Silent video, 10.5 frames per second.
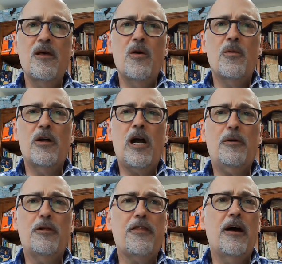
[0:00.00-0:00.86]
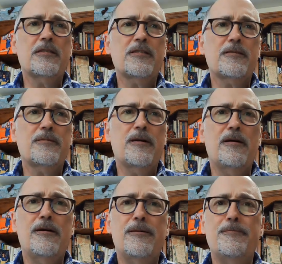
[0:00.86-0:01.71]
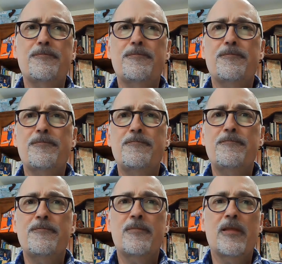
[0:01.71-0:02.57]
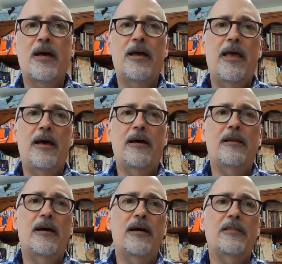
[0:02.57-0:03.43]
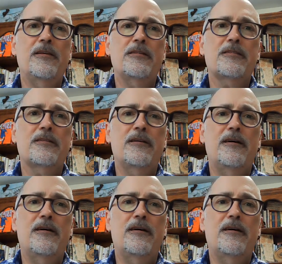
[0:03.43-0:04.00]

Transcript: Well, a couple thoughts I had on this.